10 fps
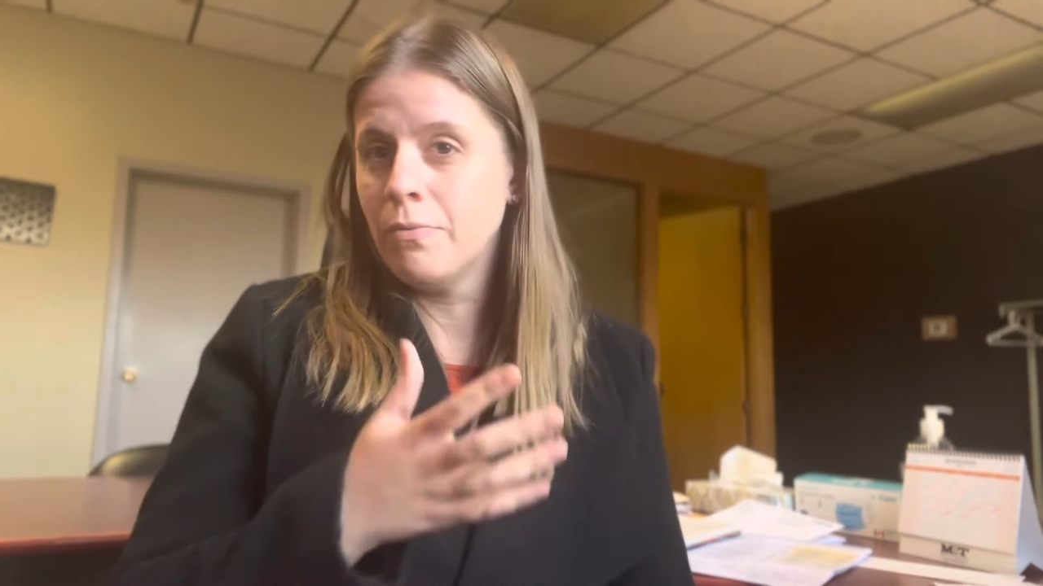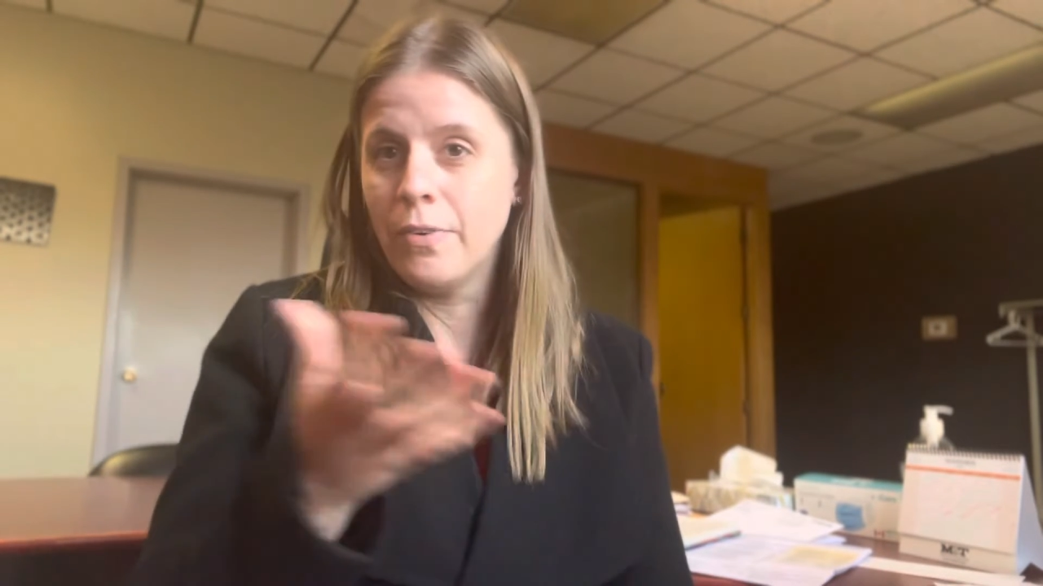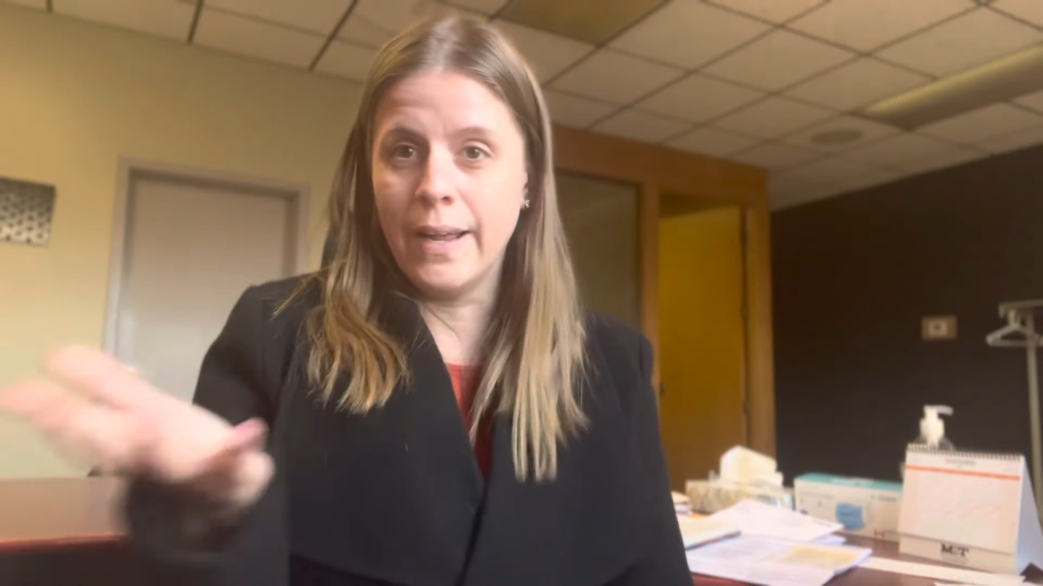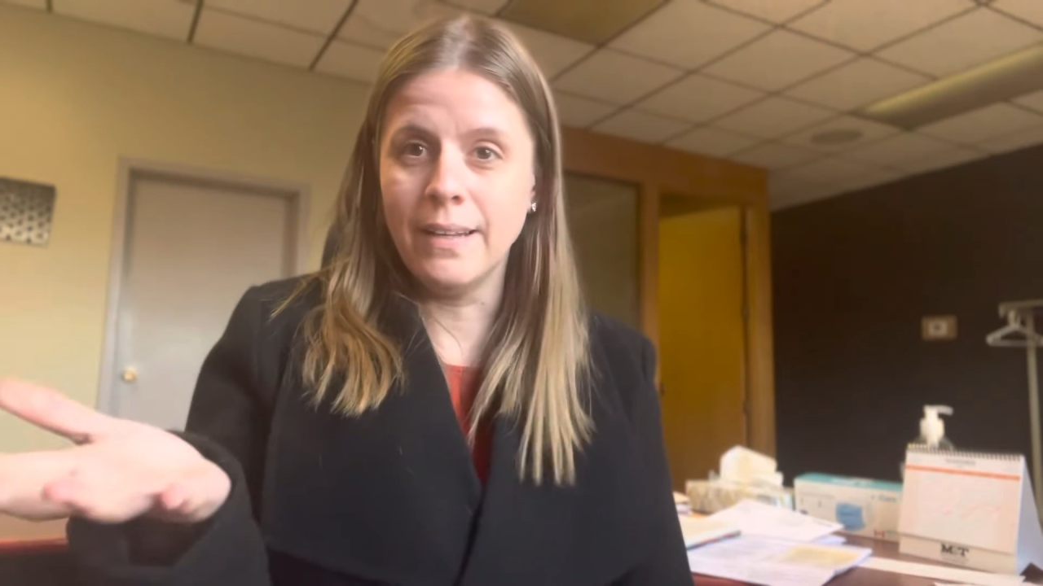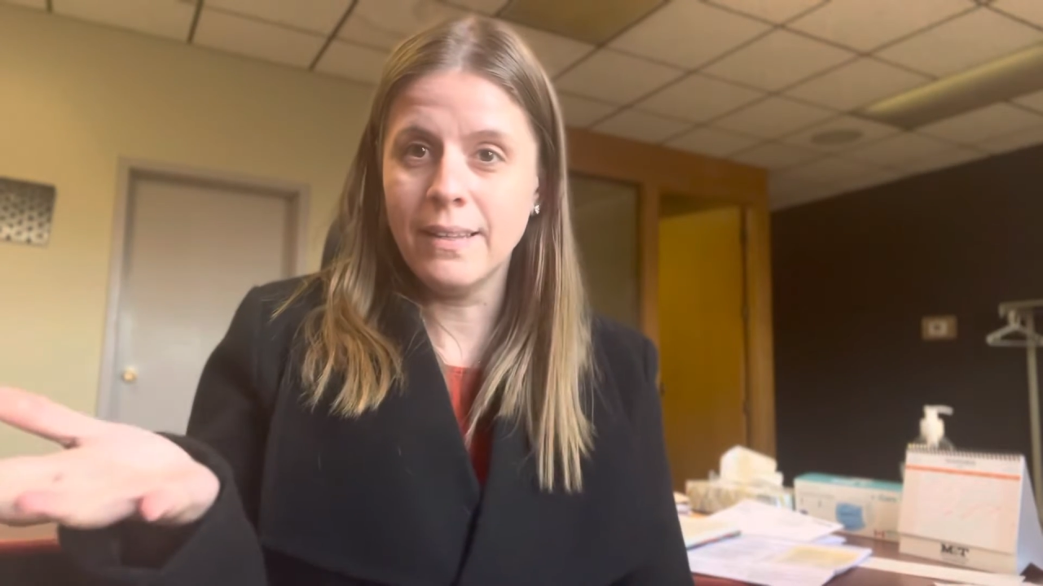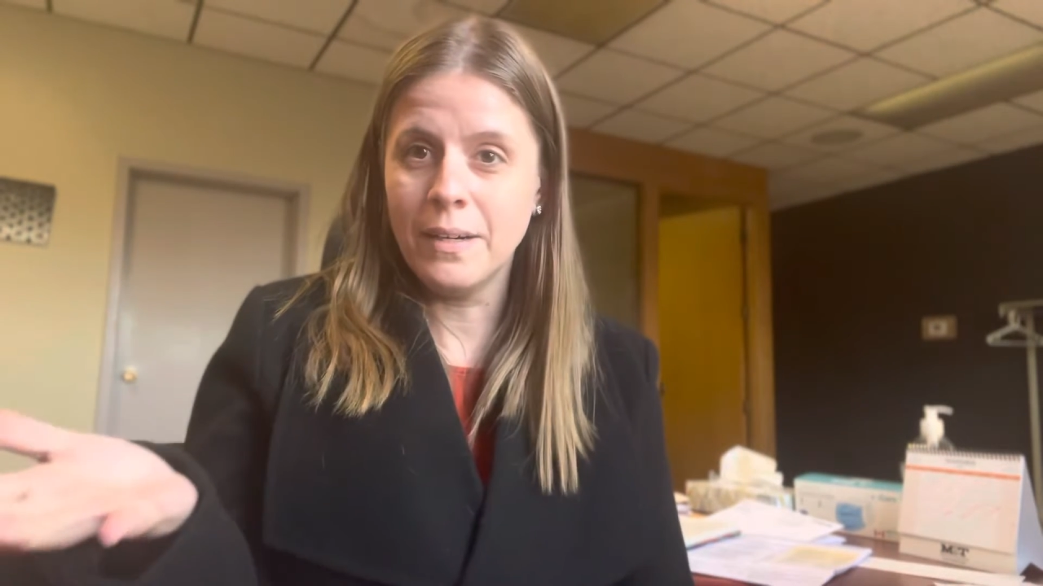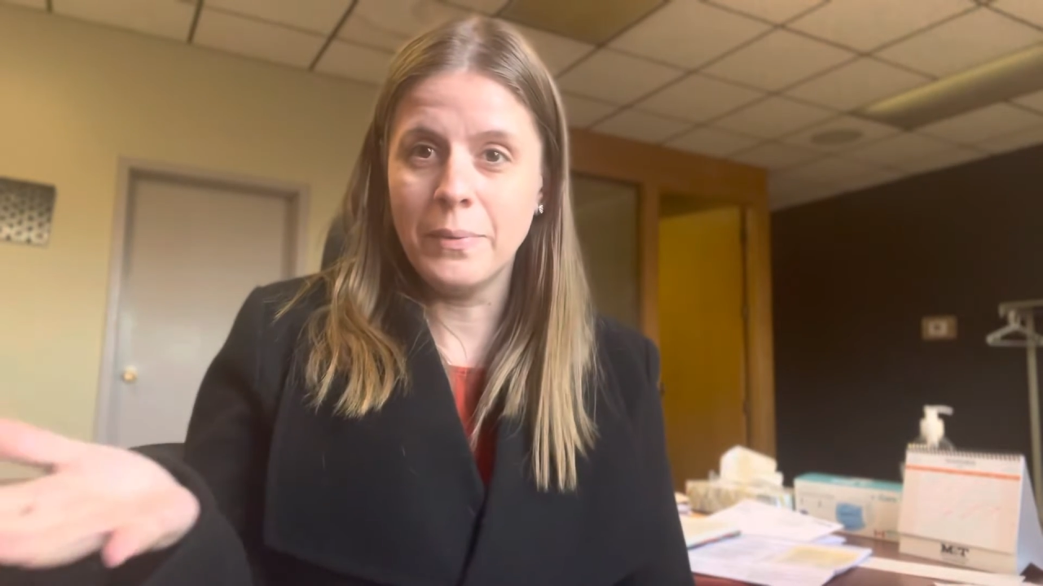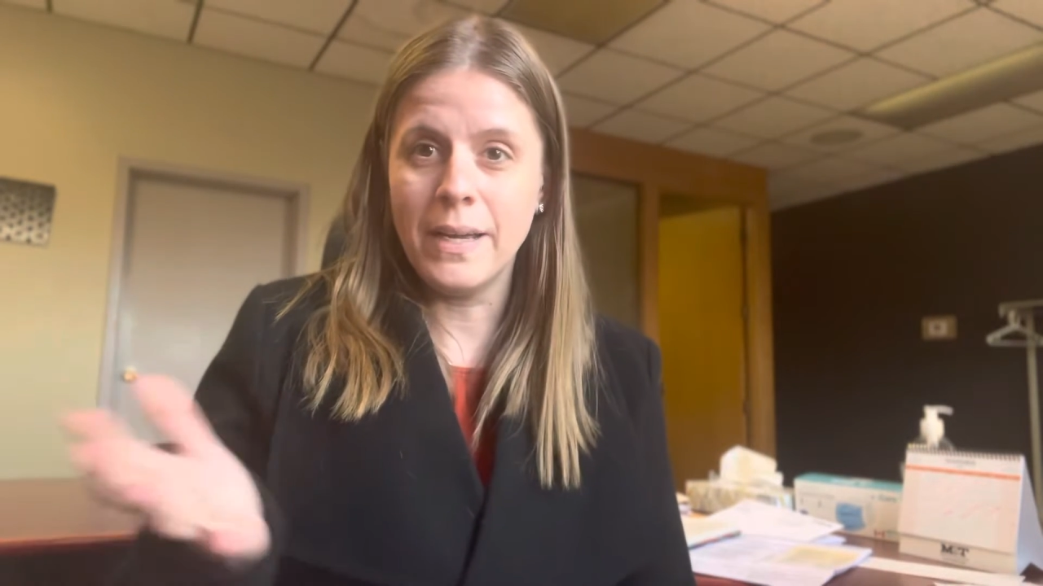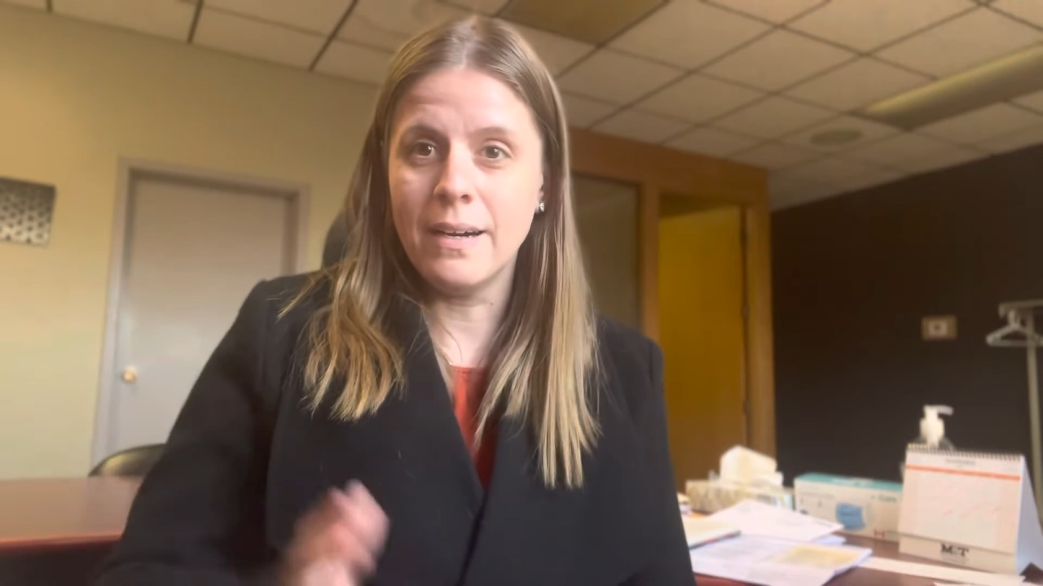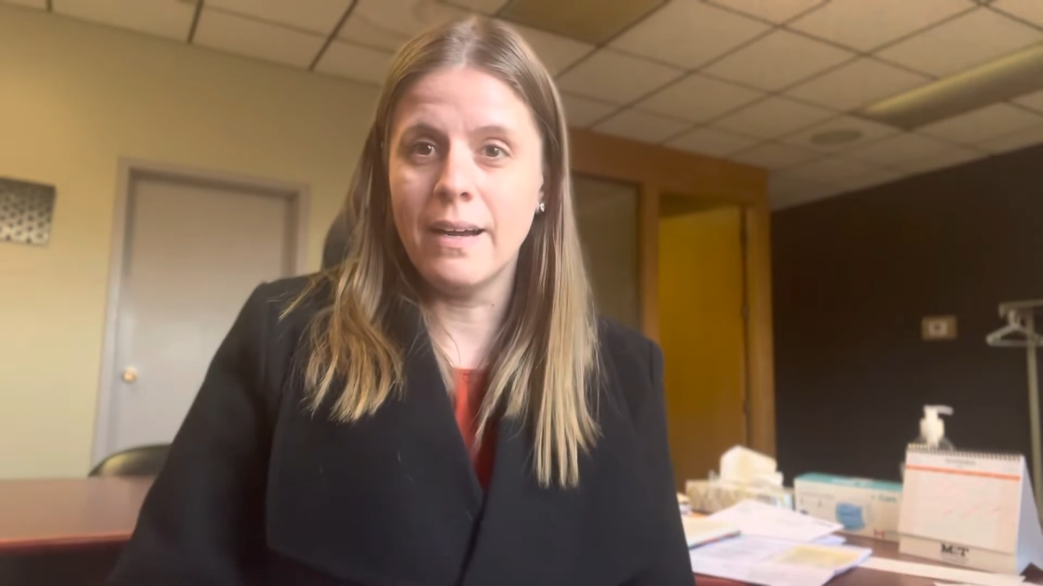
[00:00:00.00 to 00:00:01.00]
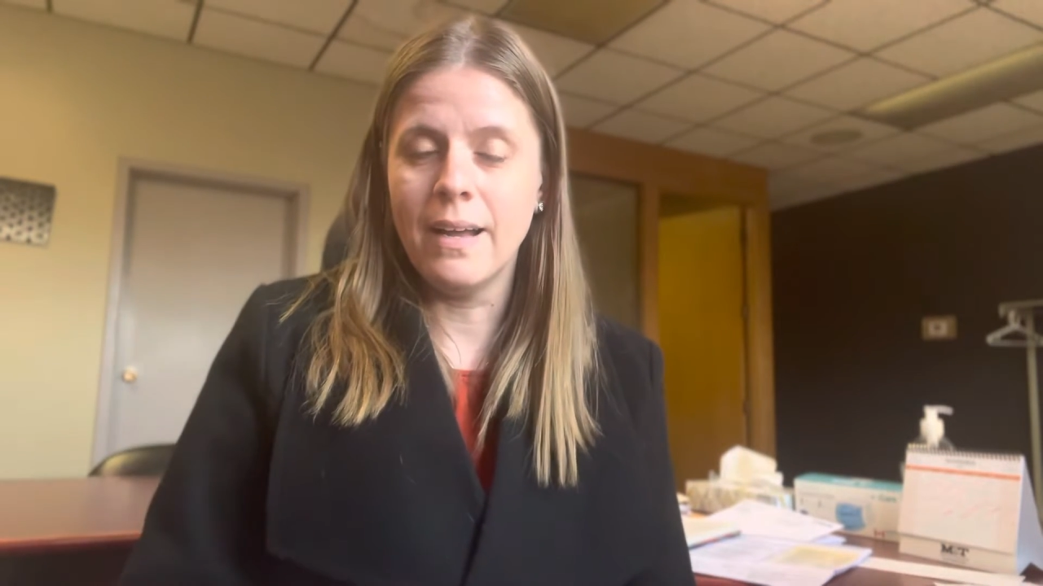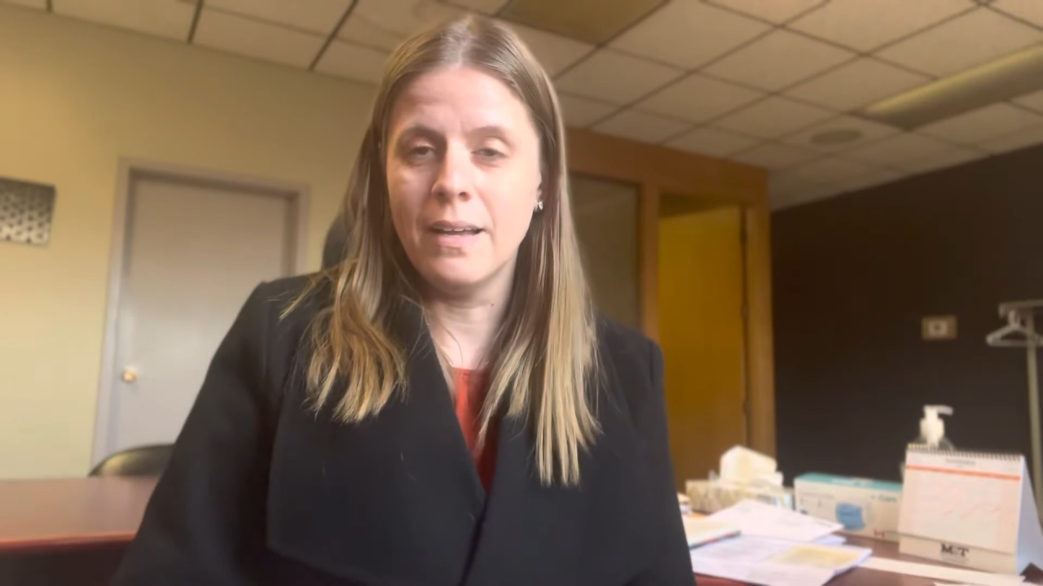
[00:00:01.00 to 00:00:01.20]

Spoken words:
friend that we are